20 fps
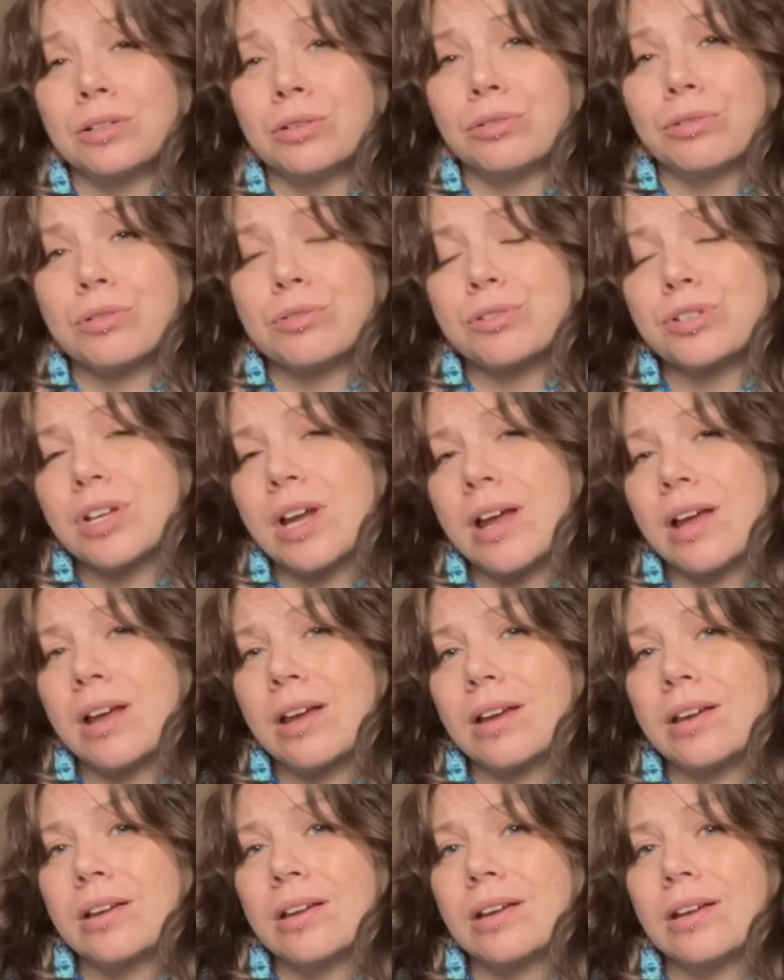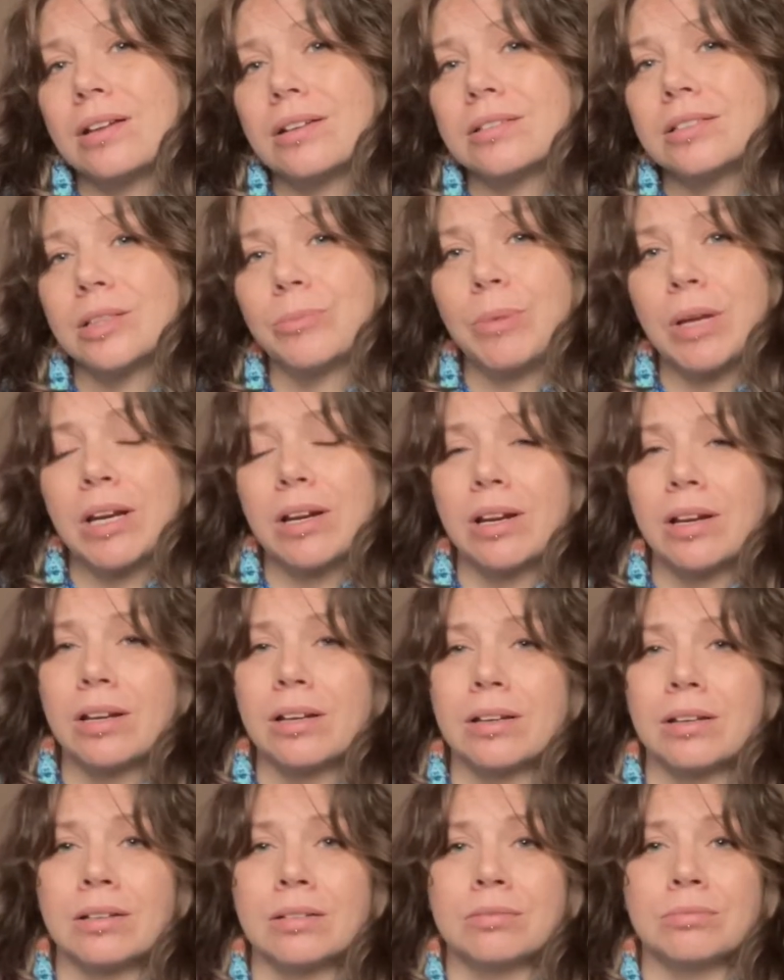crochet,
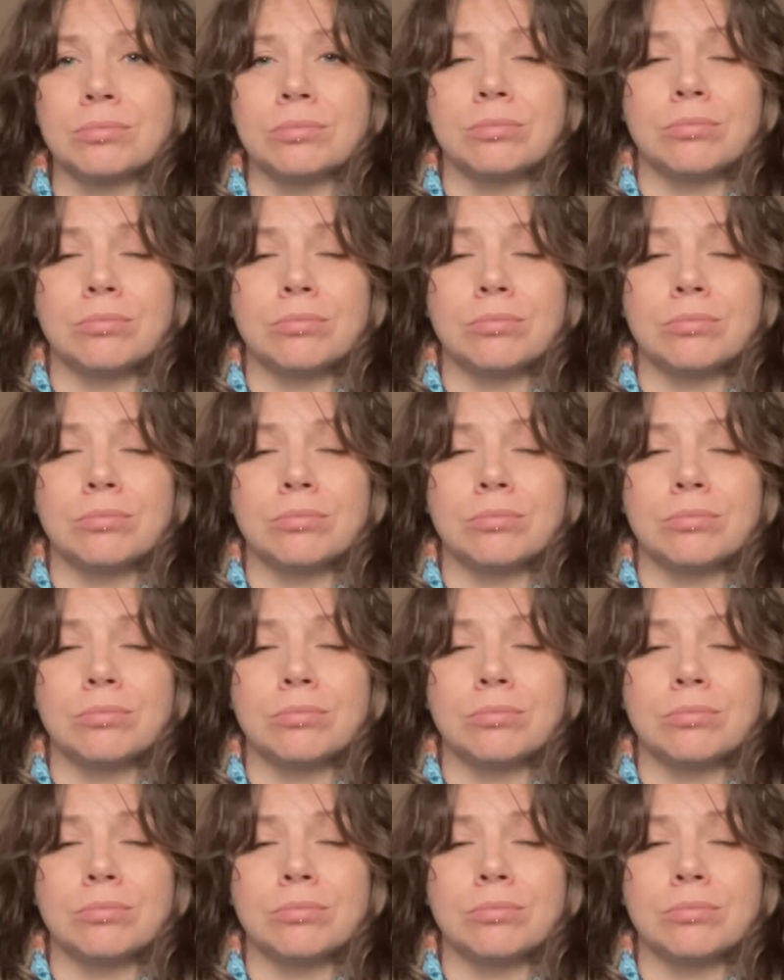spinning,